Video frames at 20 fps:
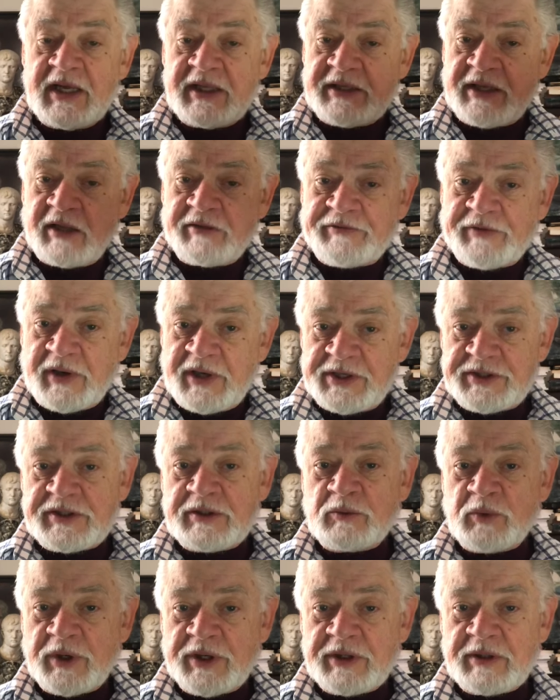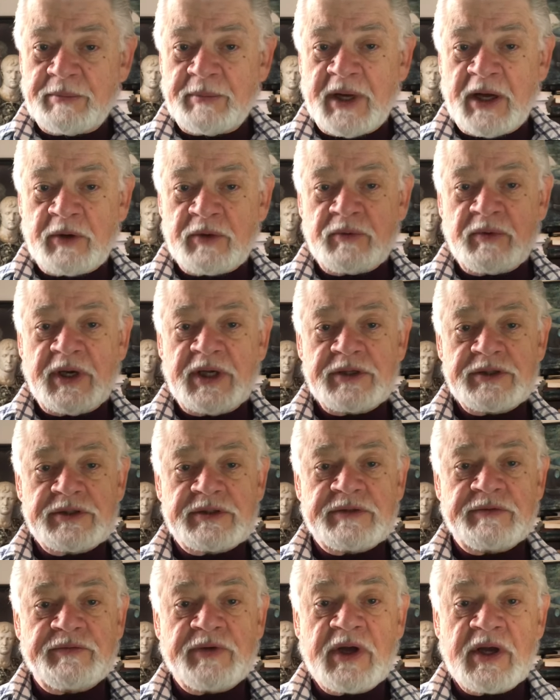Delphi is in one of the mountain
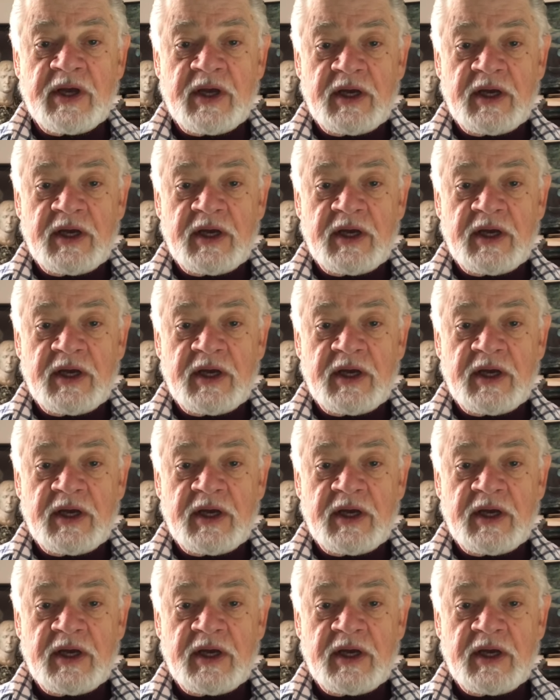ranges of,